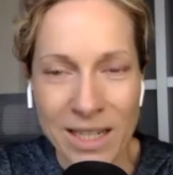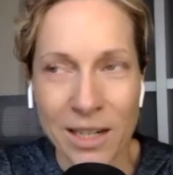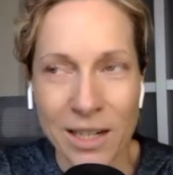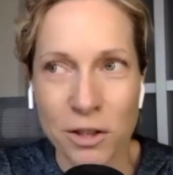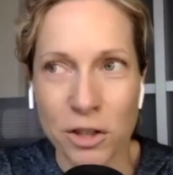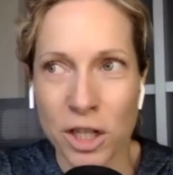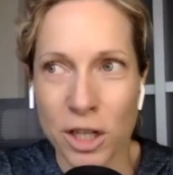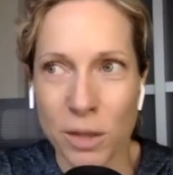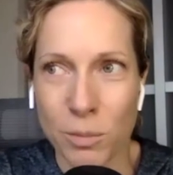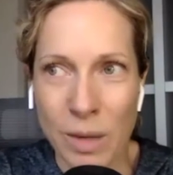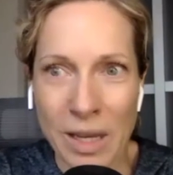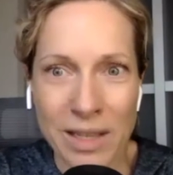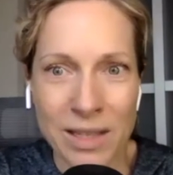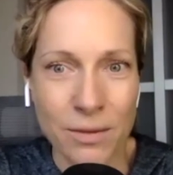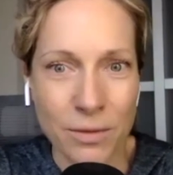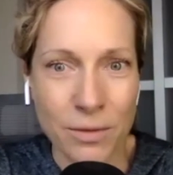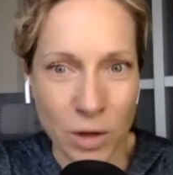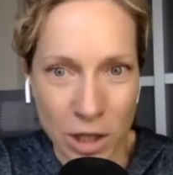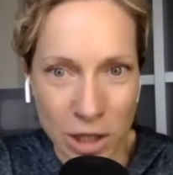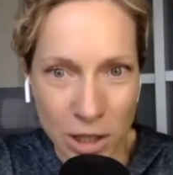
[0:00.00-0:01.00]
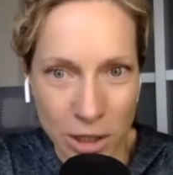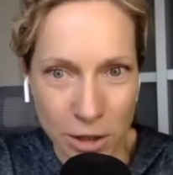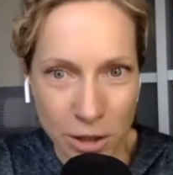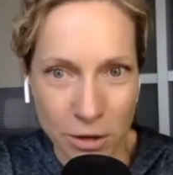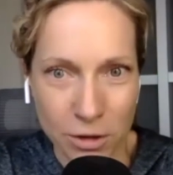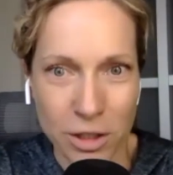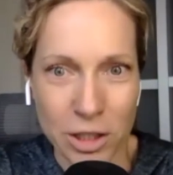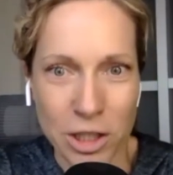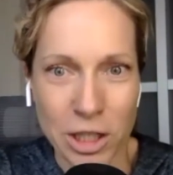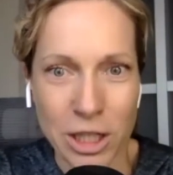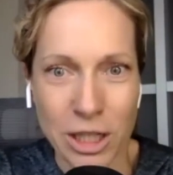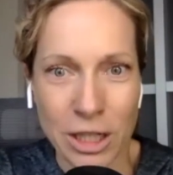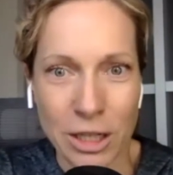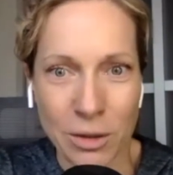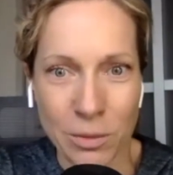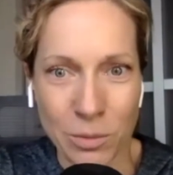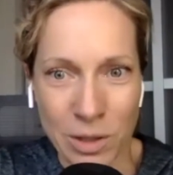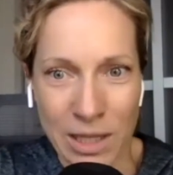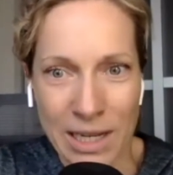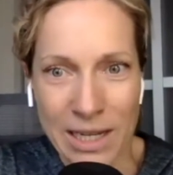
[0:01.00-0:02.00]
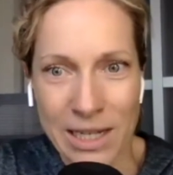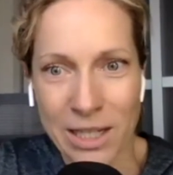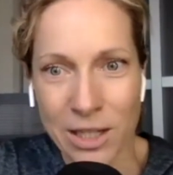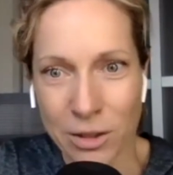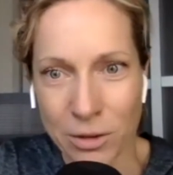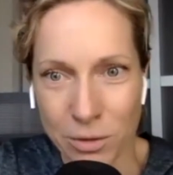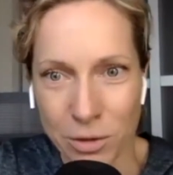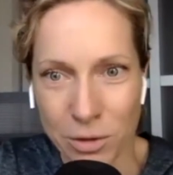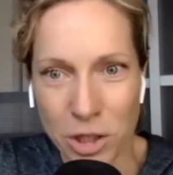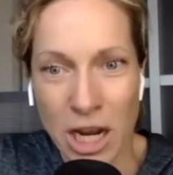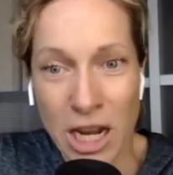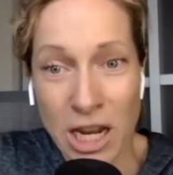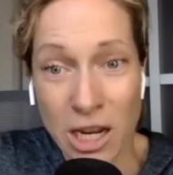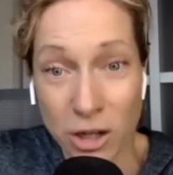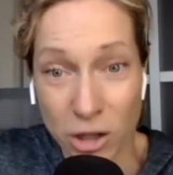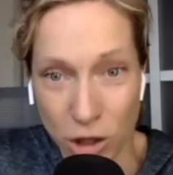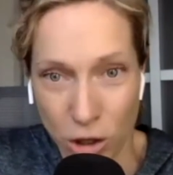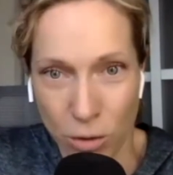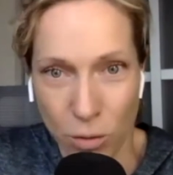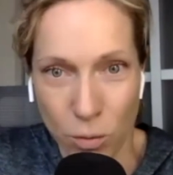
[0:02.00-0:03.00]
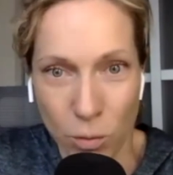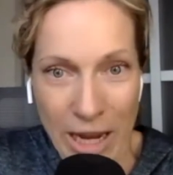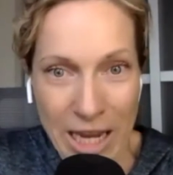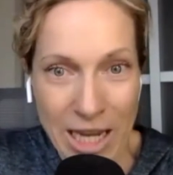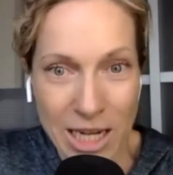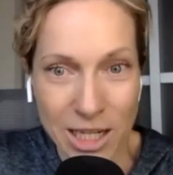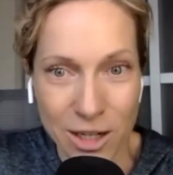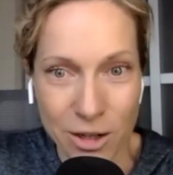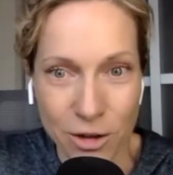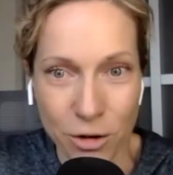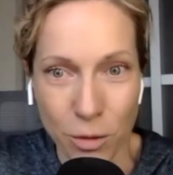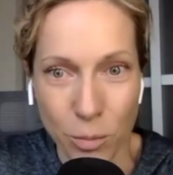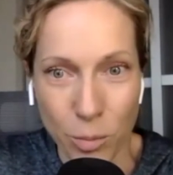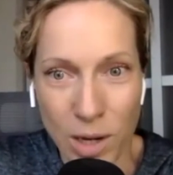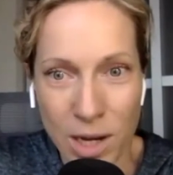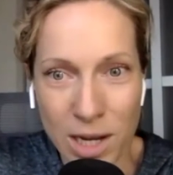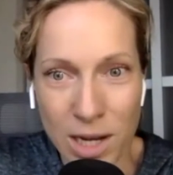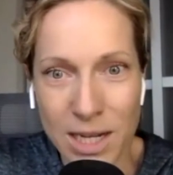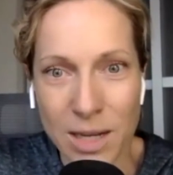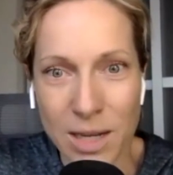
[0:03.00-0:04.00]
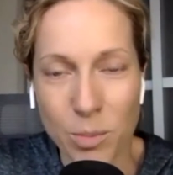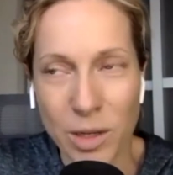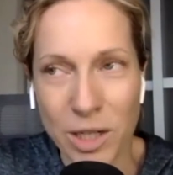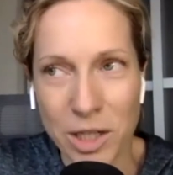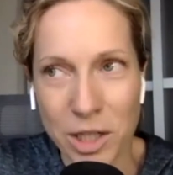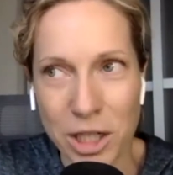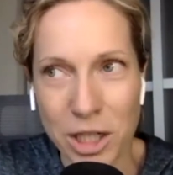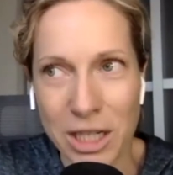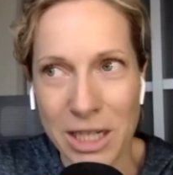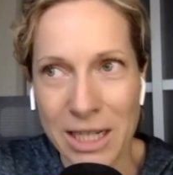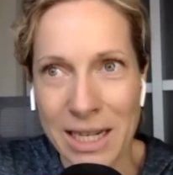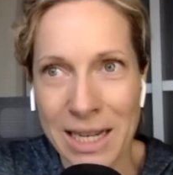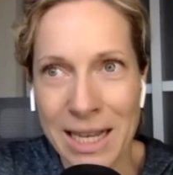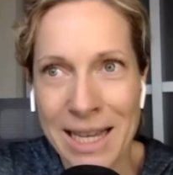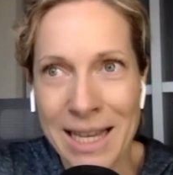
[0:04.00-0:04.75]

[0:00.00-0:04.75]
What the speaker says: and she makes it very clear that she would like to change her weight in her body, but she